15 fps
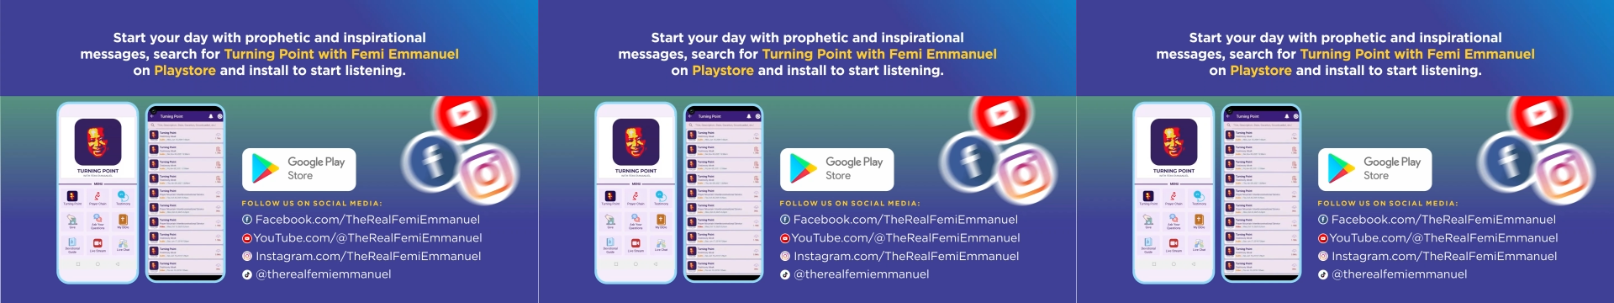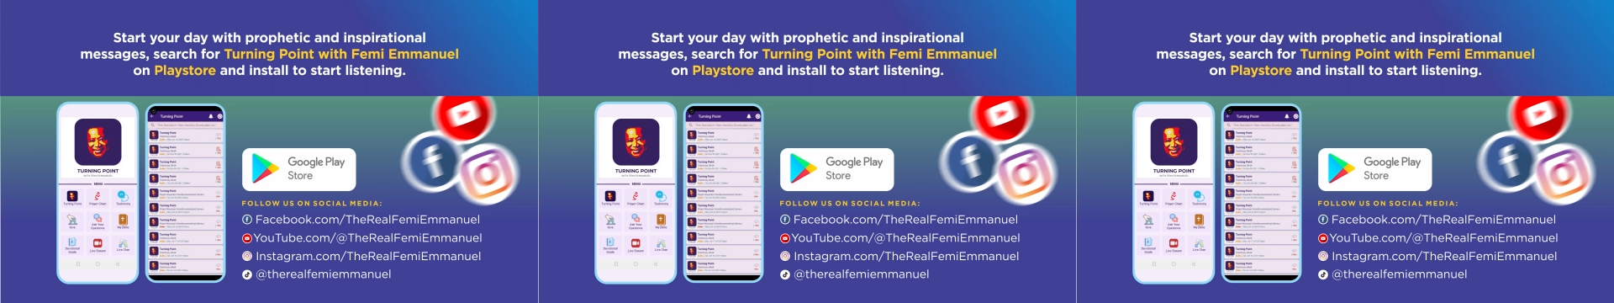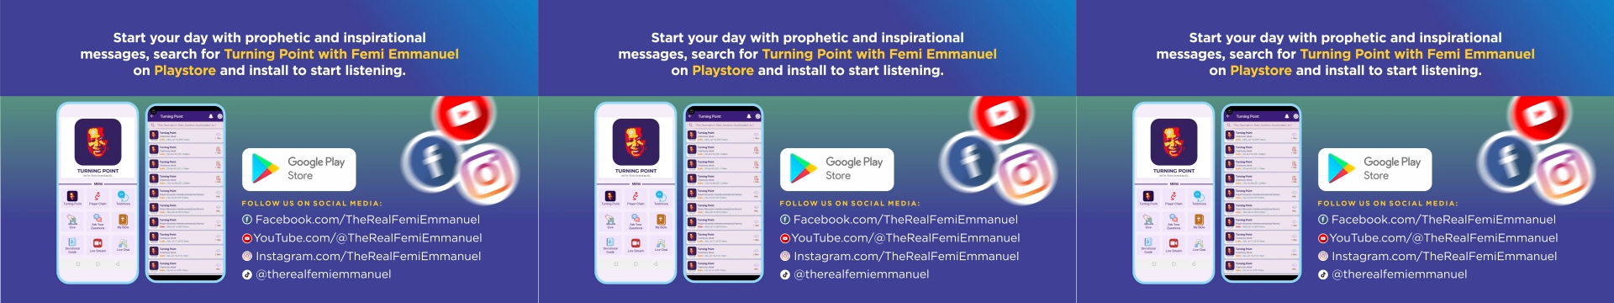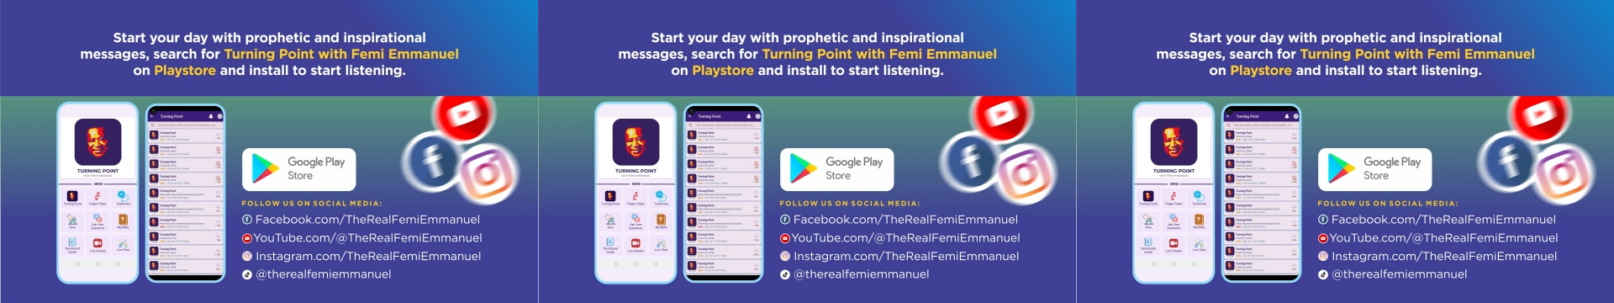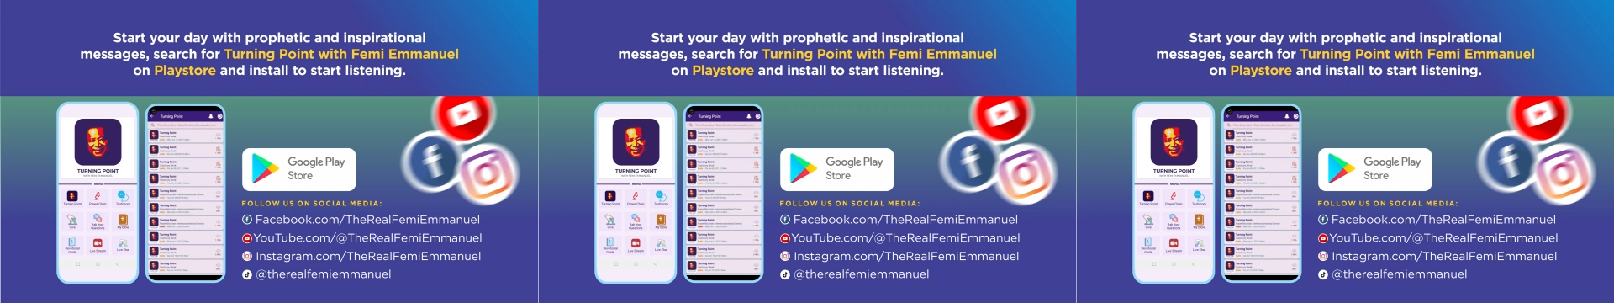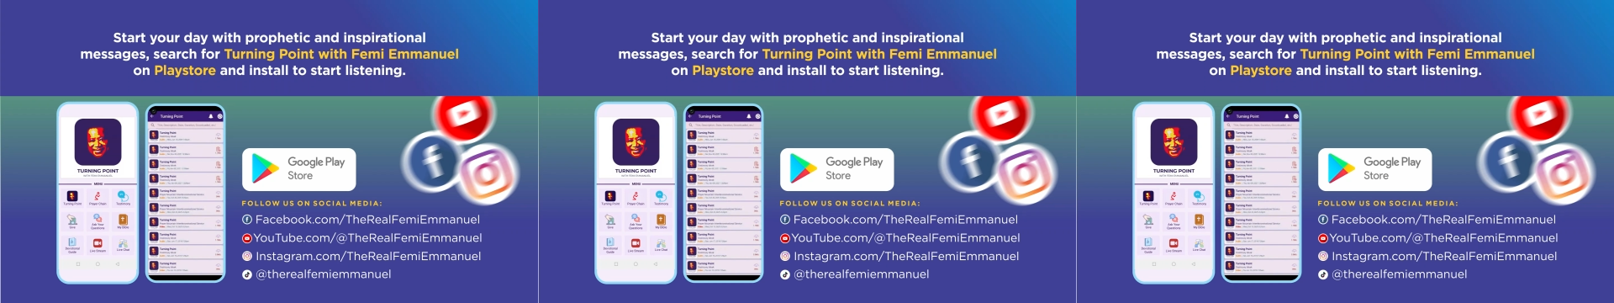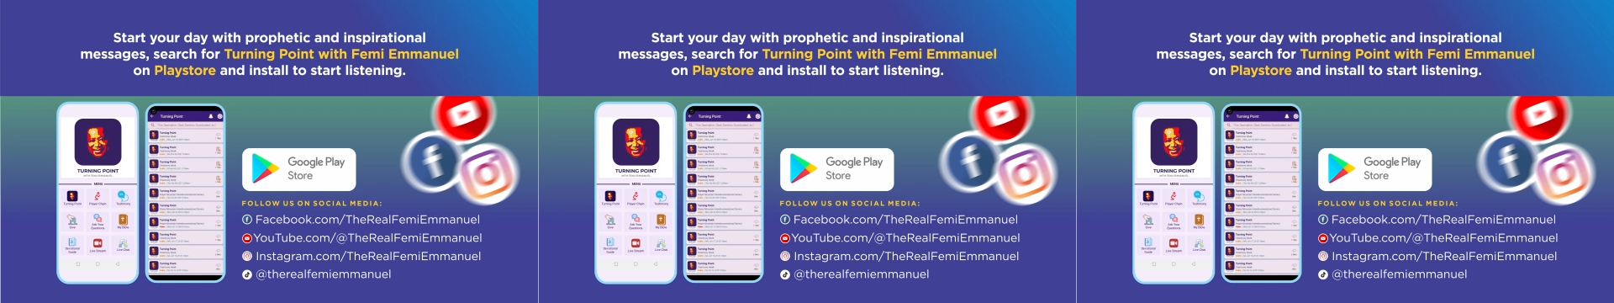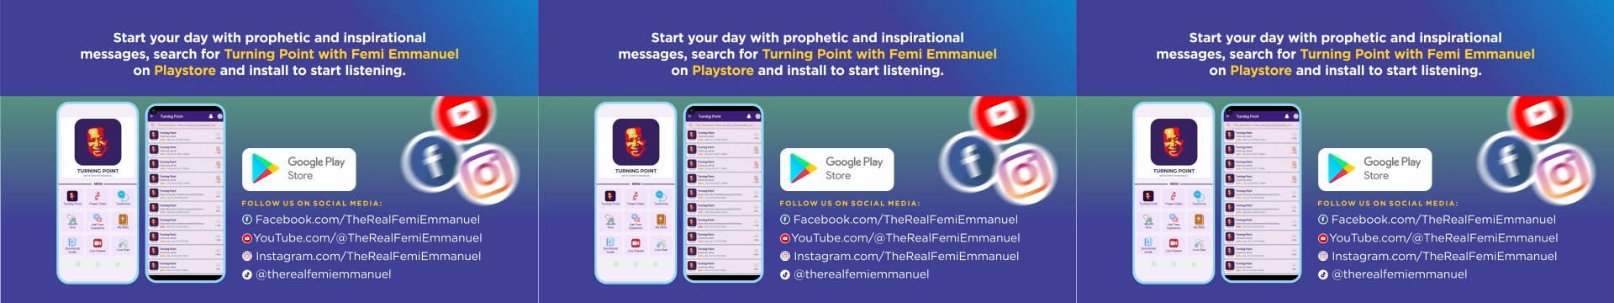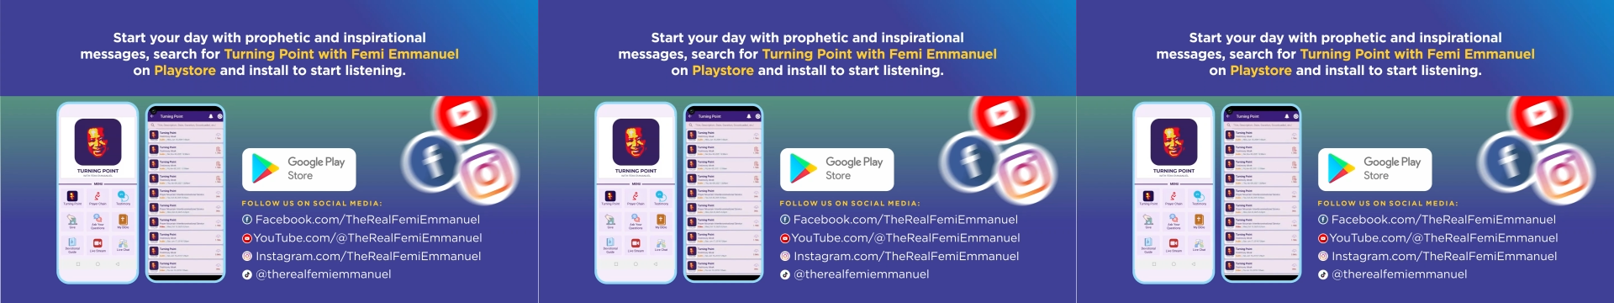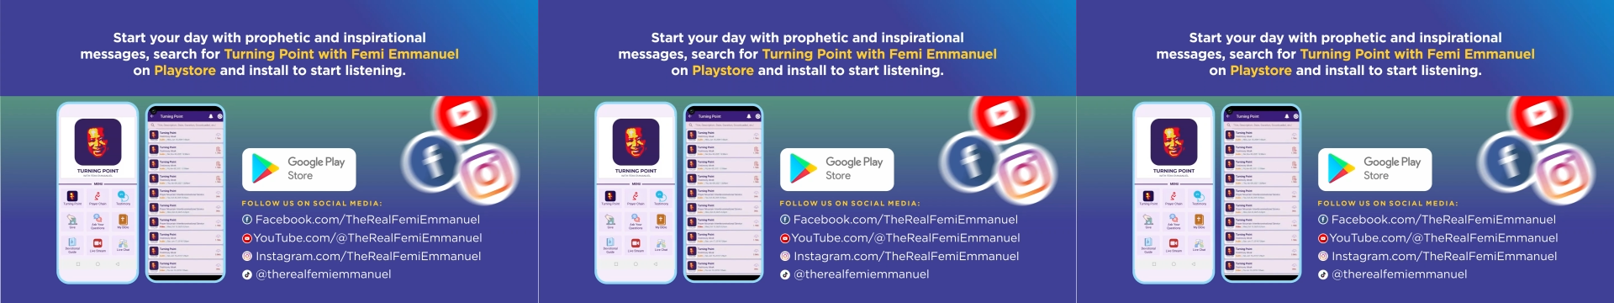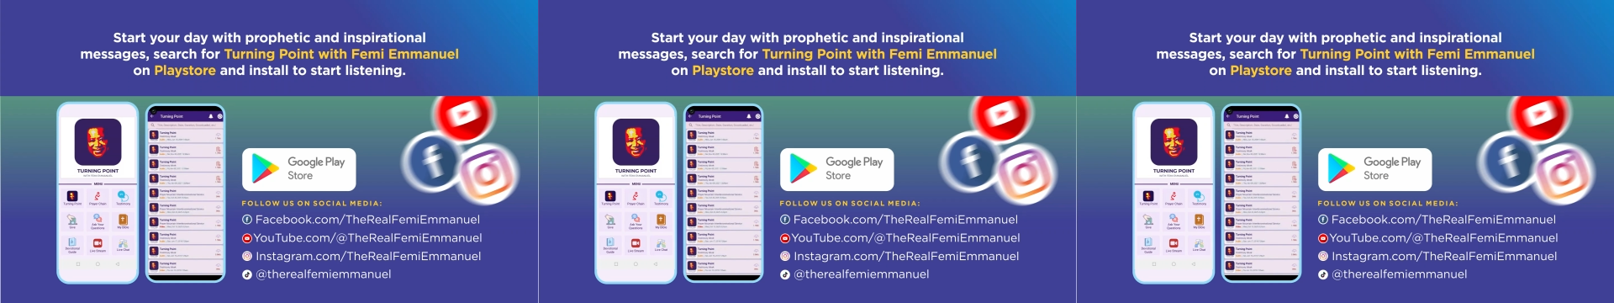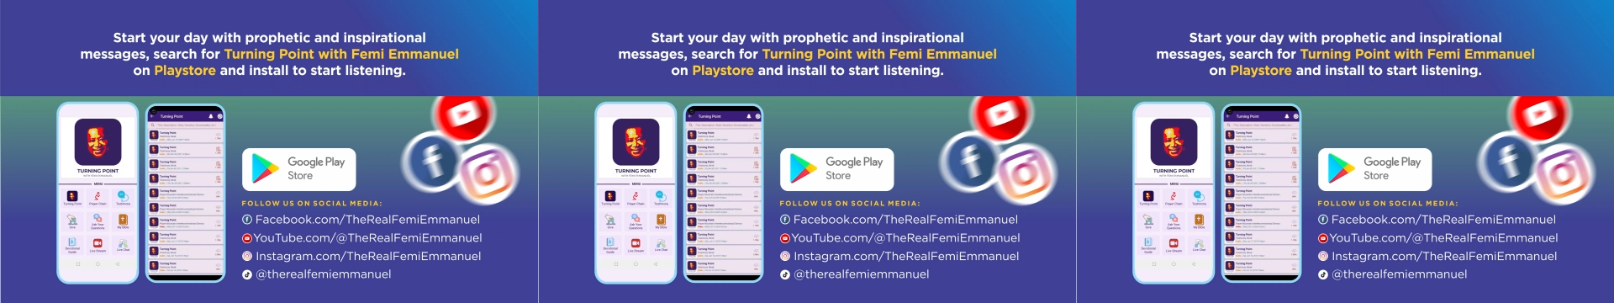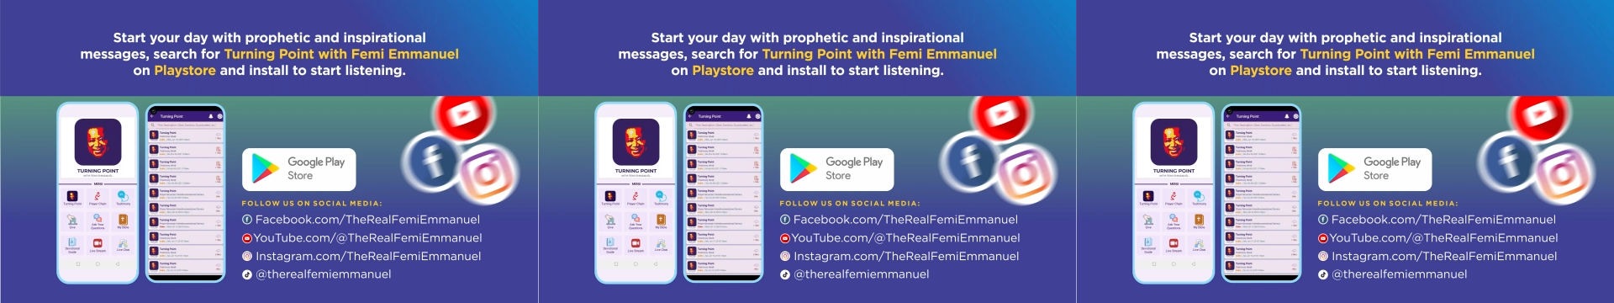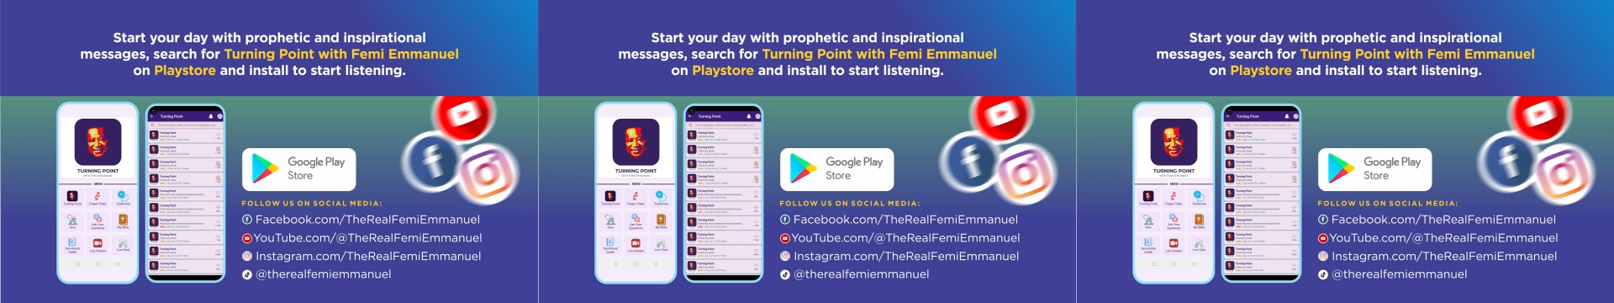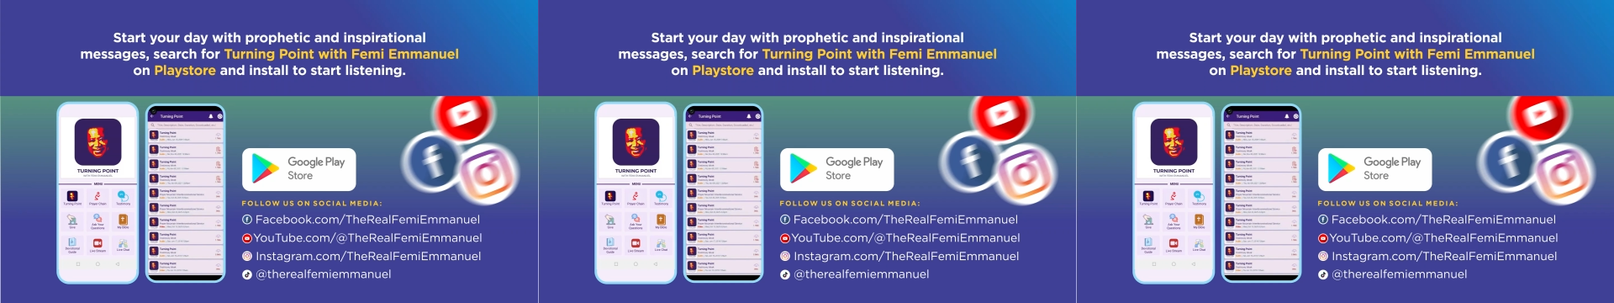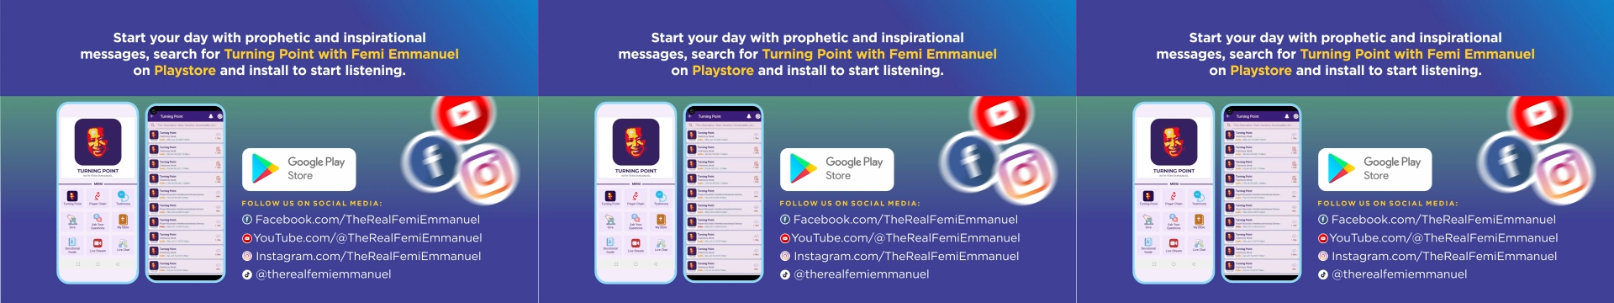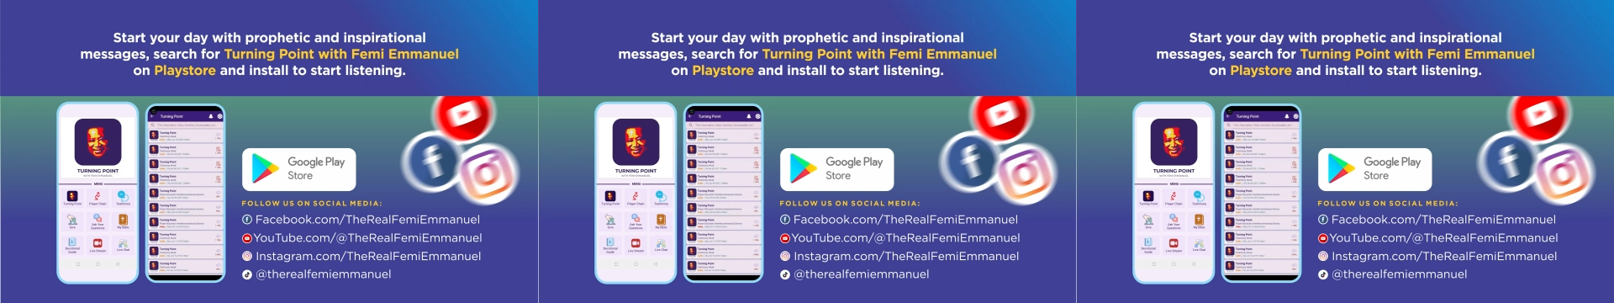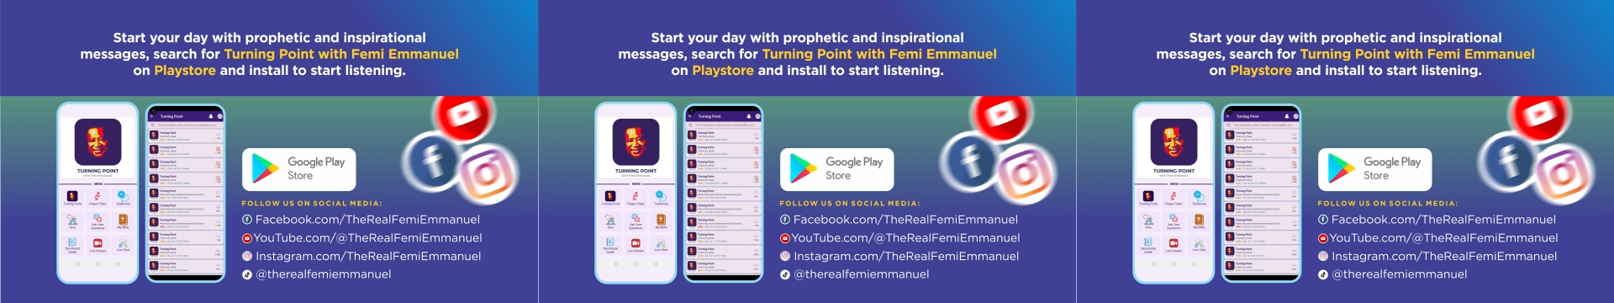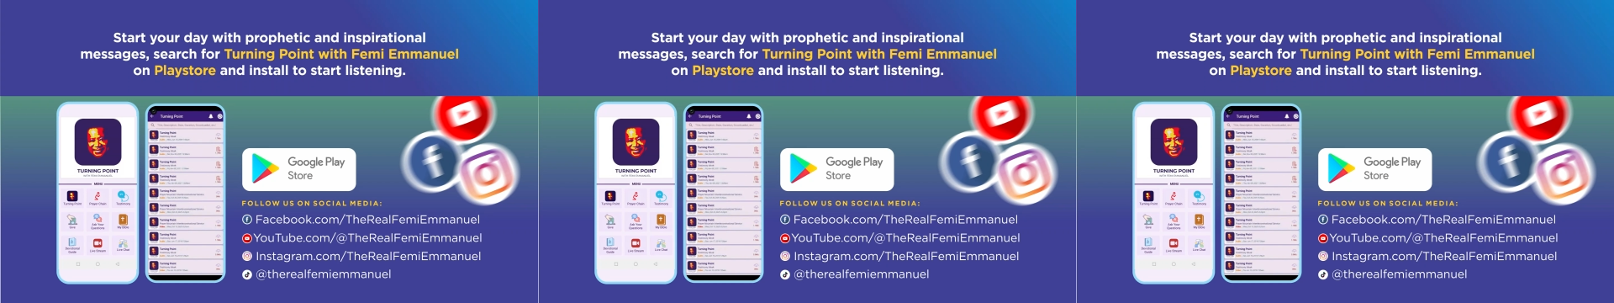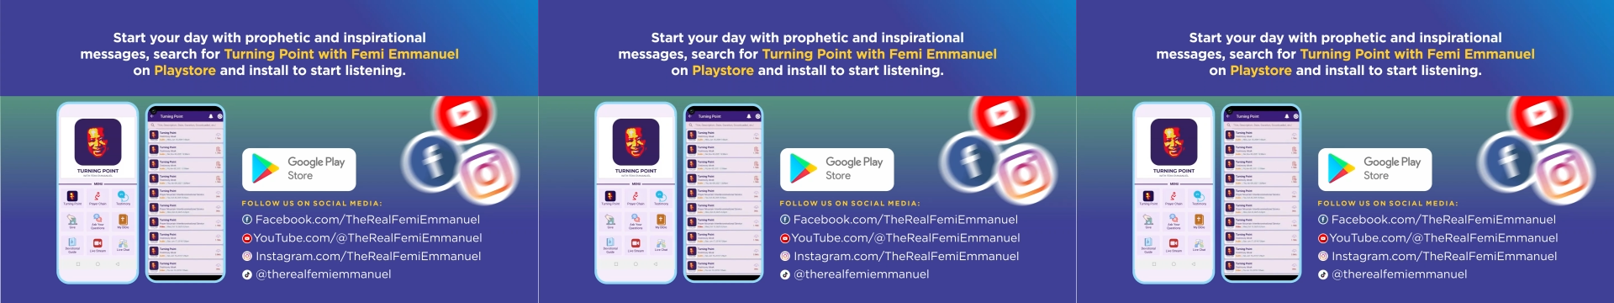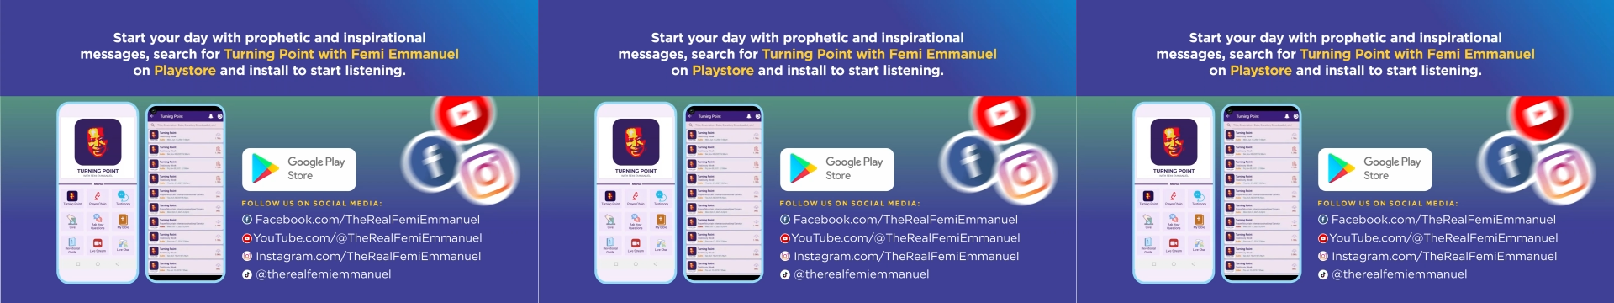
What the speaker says: [unreadable: no face in view]